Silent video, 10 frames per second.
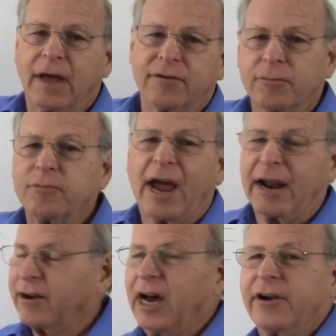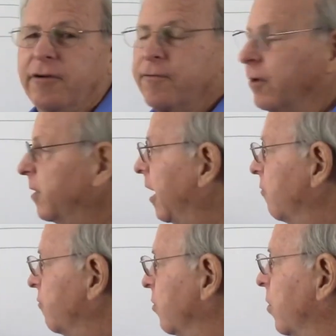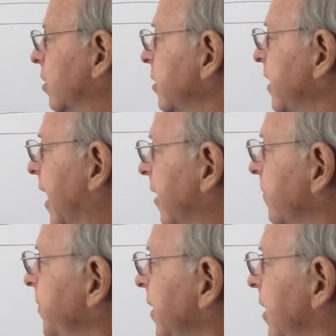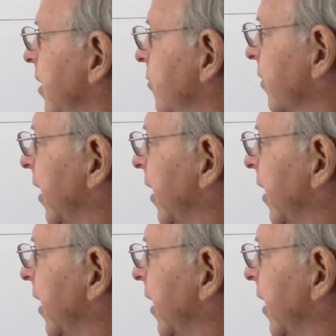subtract 100 from it, however you want to look at it. So